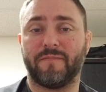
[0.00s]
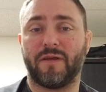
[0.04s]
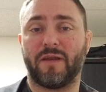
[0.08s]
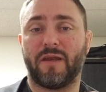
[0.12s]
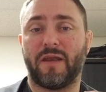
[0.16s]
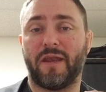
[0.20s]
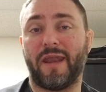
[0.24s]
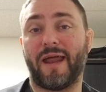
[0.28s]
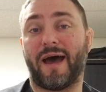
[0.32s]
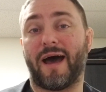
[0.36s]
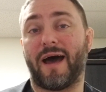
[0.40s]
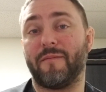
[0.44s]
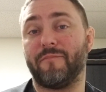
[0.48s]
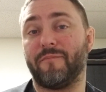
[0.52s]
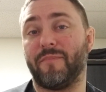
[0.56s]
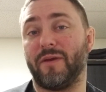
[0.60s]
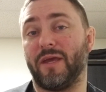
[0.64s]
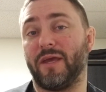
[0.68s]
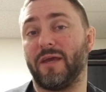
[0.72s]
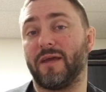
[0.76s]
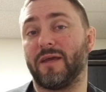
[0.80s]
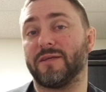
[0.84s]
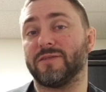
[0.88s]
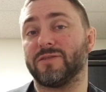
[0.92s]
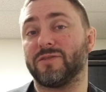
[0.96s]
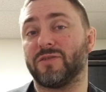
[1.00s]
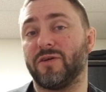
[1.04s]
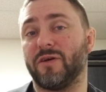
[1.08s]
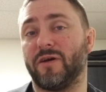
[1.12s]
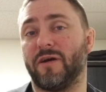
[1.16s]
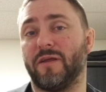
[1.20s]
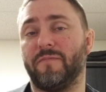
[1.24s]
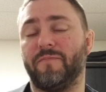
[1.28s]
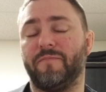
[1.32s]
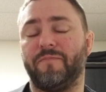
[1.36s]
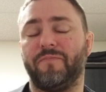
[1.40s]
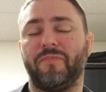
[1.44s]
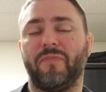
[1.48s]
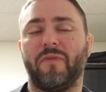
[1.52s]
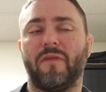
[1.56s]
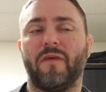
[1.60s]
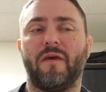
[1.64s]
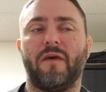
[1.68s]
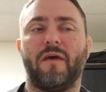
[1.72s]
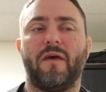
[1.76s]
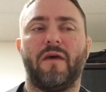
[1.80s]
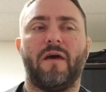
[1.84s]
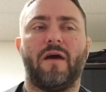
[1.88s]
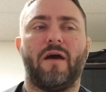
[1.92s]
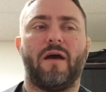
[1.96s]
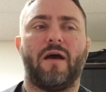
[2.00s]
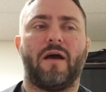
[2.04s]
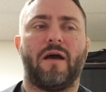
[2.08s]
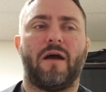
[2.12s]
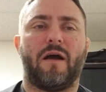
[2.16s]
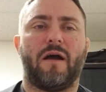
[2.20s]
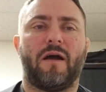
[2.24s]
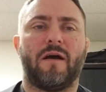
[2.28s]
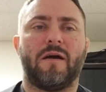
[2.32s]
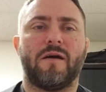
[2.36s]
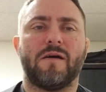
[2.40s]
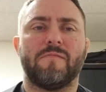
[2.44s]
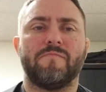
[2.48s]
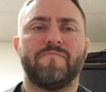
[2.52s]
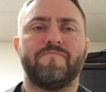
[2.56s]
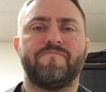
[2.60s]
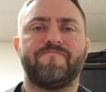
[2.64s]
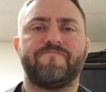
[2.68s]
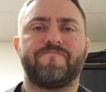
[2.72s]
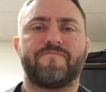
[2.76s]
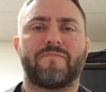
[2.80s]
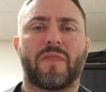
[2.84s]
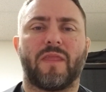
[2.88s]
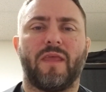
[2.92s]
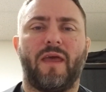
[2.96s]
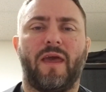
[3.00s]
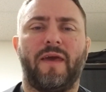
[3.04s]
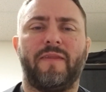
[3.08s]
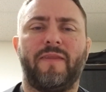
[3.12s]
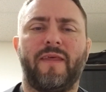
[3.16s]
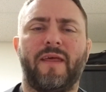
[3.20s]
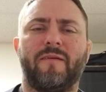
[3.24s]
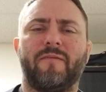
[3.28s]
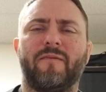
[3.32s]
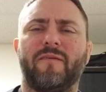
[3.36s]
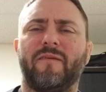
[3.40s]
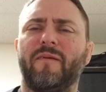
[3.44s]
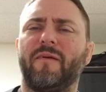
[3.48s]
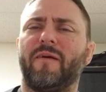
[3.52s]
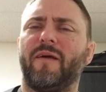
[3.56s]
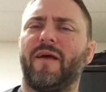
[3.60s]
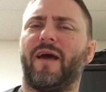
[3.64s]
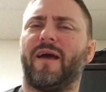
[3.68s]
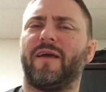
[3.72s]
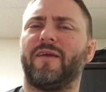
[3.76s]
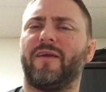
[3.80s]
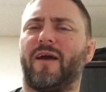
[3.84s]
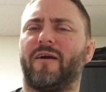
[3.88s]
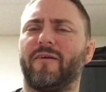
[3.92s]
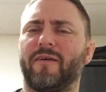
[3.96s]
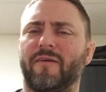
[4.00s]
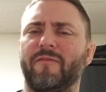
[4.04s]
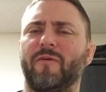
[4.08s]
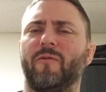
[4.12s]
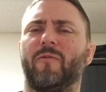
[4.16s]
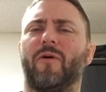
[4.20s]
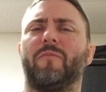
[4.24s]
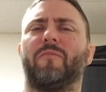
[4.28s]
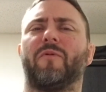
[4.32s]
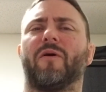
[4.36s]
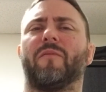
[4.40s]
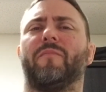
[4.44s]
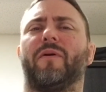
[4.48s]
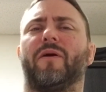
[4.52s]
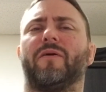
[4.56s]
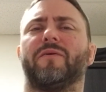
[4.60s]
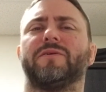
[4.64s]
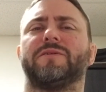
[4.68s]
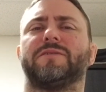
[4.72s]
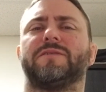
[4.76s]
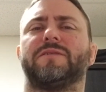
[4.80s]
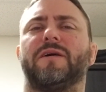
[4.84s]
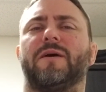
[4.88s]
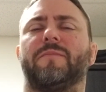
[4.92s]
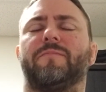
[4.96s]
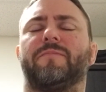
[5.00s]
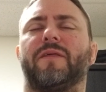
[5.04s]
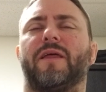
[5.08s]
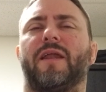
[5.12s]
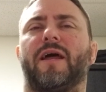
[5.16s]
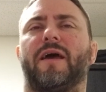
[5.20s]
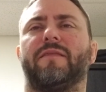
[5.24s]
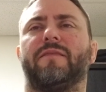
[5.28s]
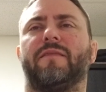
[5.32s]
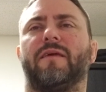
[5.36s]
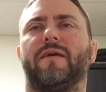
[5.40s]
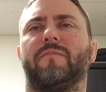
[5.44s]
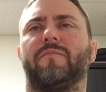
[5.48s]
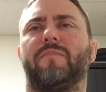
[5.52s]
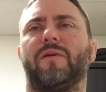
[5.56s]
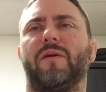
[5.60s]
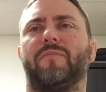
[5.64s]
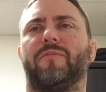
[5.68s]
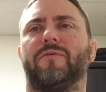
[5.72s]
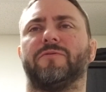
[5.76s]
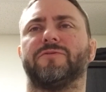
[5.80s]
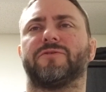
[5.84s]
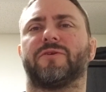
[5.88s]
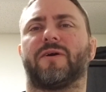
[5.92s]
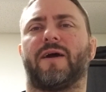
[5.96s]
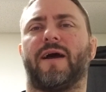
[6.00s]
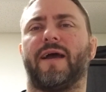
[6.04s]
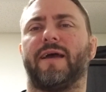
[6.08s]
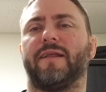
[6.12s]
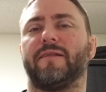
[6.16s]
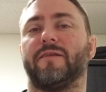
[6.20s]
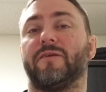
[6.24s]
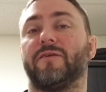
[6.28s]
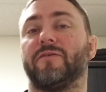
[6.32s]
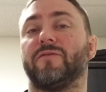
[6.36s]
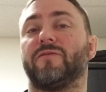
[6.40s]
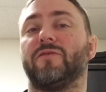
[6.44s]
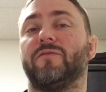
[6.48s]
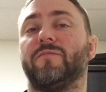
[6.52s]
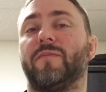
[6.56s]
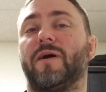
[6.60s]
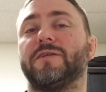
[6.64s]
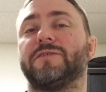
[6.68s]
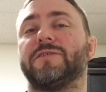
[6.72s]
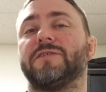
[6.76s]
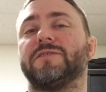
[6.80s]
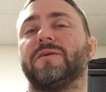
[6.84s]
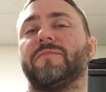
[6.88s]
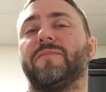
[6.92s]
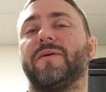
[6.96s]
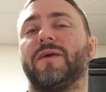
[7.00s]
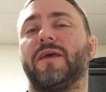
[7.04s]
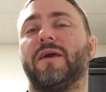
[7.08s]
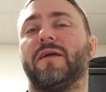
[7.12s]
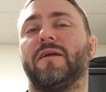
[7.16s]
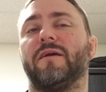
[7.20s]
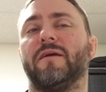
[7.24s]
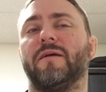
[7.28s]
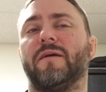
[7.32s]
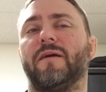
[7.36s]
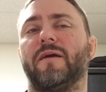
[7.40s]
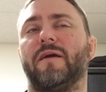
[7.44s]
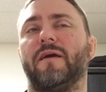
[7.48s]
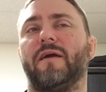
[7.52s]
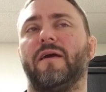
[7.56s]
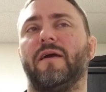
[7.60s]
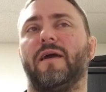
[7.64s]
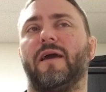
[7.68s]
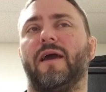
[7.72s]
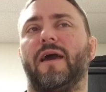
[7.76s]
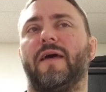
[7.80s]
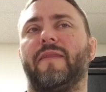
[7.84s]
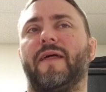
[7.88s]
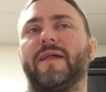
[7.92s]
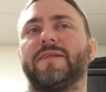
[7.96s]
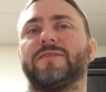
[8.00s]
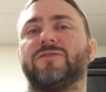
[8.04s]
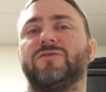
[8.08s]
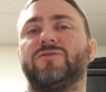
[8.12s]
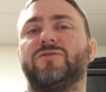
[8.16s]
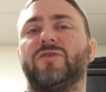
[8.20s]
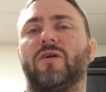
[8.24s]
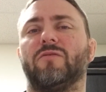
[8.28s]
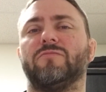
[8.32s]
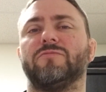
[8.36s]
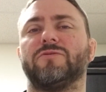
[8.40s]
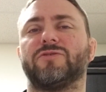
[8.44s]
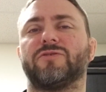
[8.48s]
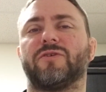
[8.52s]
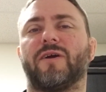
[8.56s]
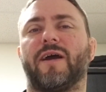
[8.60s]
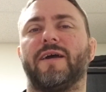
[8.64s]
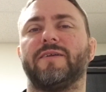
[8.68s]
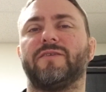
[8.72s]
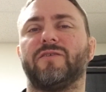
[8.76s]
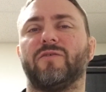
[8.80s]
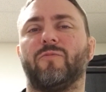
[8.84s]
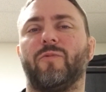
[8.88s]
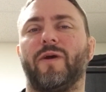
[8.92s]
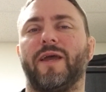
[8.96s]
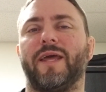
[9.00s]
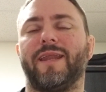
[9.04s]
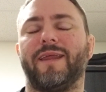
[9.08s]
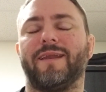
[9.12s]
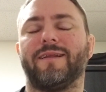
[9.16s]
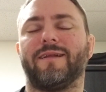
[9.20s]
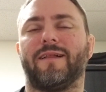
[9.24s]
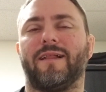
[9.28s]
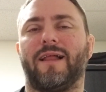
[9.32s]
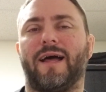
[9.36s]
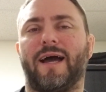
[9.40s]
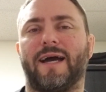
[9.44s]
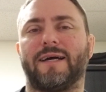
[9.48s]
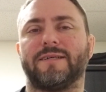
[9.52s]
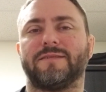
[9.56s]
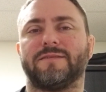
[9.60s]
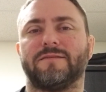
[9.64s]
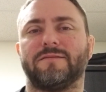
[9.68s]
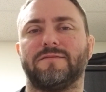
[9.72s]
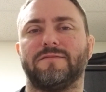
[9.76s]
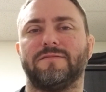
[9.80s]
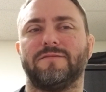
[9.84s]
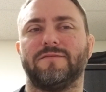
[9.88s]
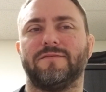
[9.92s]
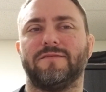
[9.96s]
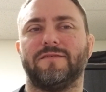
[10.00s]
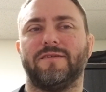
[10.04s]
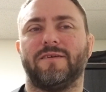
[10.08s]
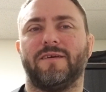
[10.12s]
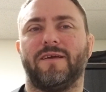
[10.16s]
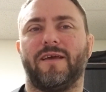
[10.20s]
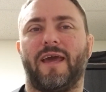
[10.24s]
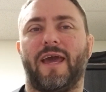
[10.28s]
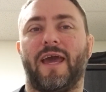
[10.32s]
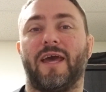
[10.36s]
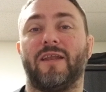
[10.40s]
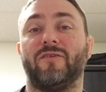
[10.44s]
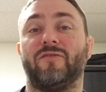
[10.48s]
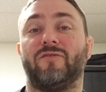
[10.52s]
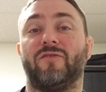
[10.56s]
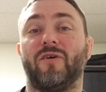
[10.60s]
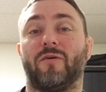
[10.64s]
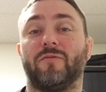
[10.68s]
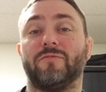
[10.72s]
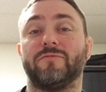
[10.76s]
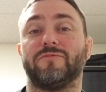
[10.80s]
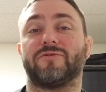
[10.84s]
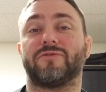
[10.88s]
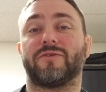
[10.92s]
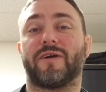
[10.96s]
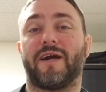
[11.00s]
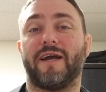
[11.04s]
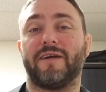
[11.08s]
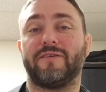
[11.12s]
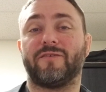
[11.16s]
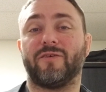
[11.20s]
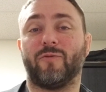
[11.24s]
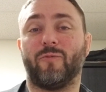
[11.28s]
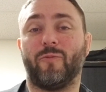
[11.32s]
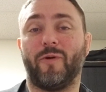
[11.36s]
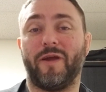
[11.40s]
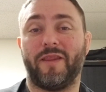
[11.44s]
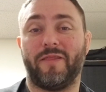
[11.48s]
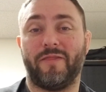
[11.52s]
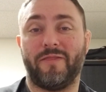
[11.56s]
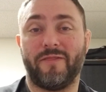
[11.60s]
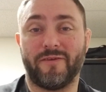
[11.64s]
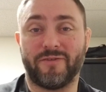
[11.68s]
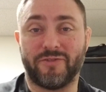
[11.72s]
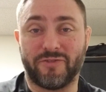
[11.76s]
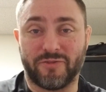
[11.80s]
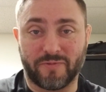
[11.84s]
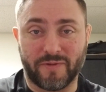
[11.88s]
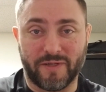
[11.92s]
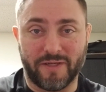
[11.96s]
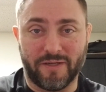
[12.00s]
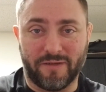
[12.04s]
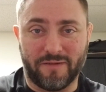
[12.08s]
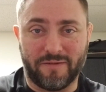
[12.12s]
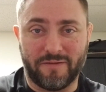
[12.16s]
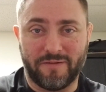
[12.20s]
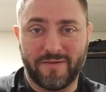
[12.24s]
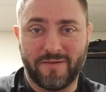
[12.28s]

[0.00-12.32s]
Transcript: not being as good um, and then I'll give you one more bonus tip that I think people try a little too much as a beginner, and that's don't try to win in class and don't try to win the drill.